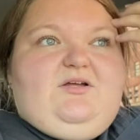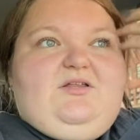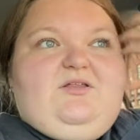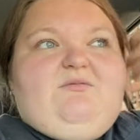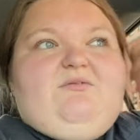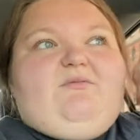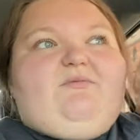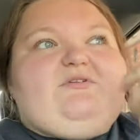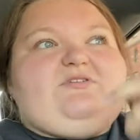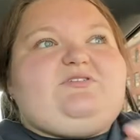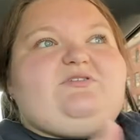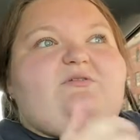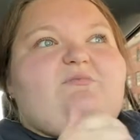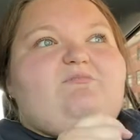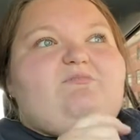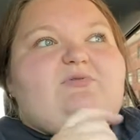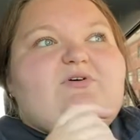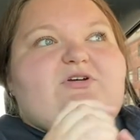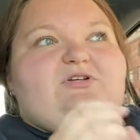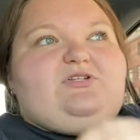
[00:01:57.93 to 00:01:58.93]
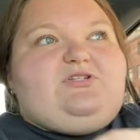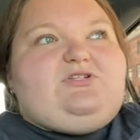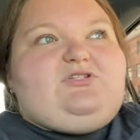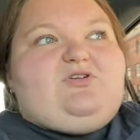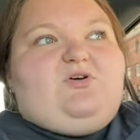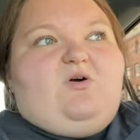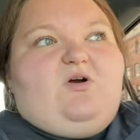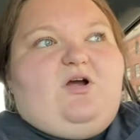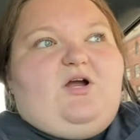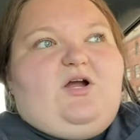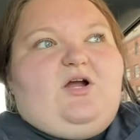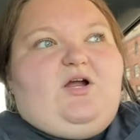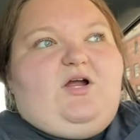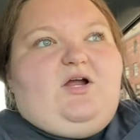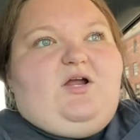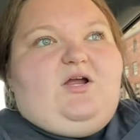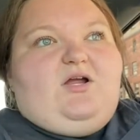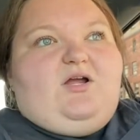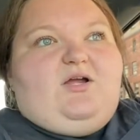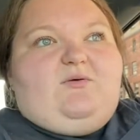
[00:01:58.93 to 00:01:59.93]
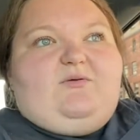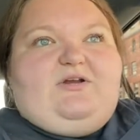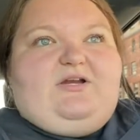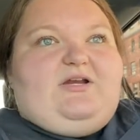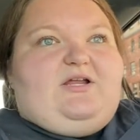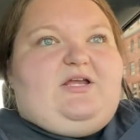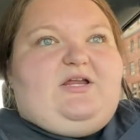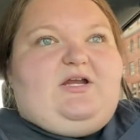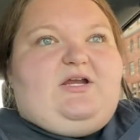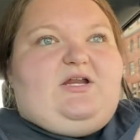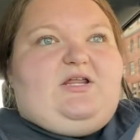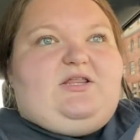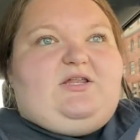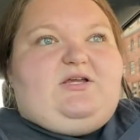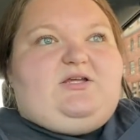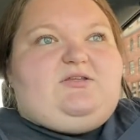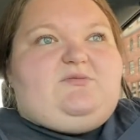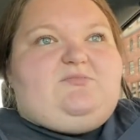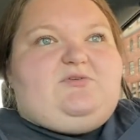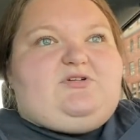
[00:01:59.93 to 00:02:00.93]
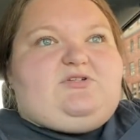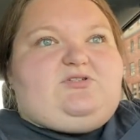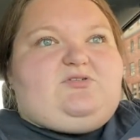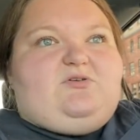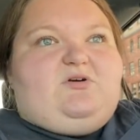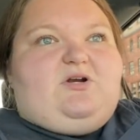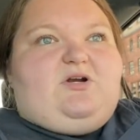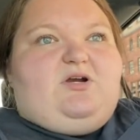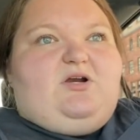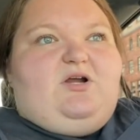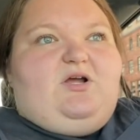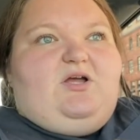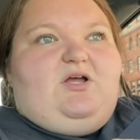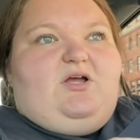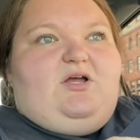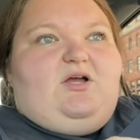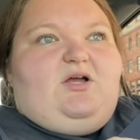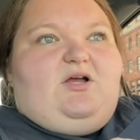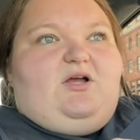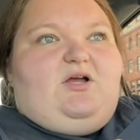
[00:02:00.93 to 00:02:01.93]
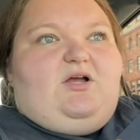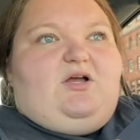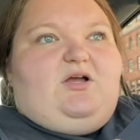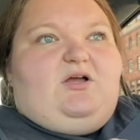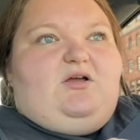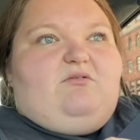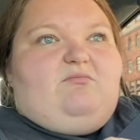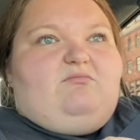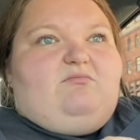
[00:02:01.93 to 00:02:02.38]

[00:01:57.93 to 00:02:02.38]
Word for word: Then we went to a bookstore and we didn't get anything at the bookstore. Um,